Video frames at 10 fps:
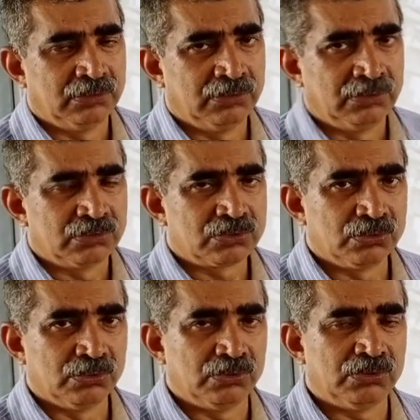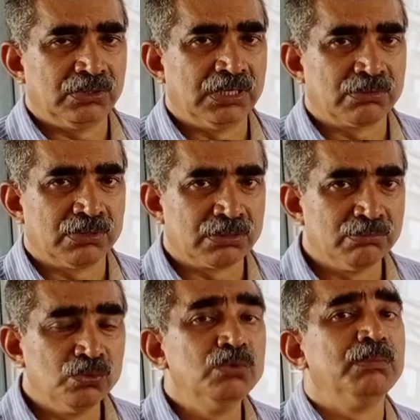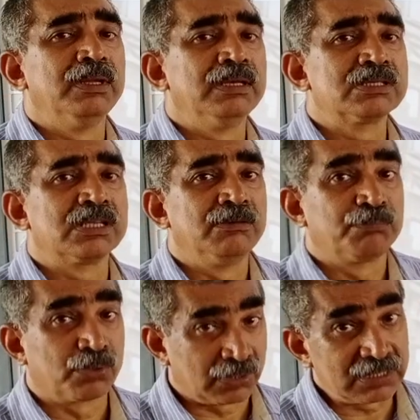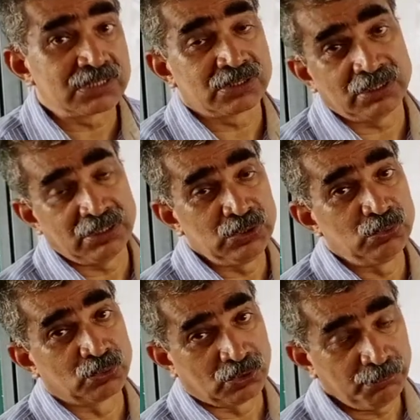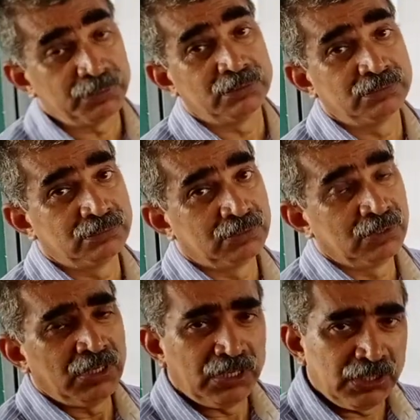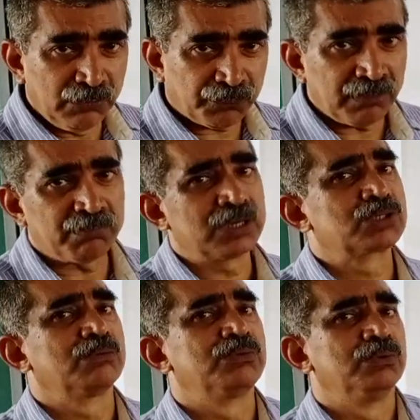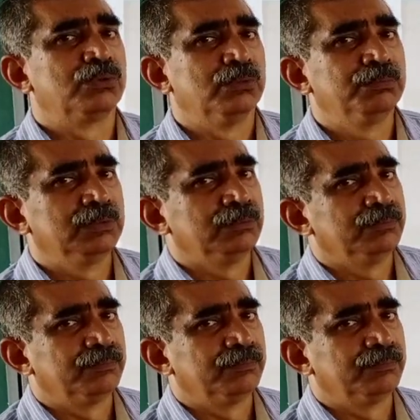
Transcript: So there were movements and protests in Europe, in different parts of Europe.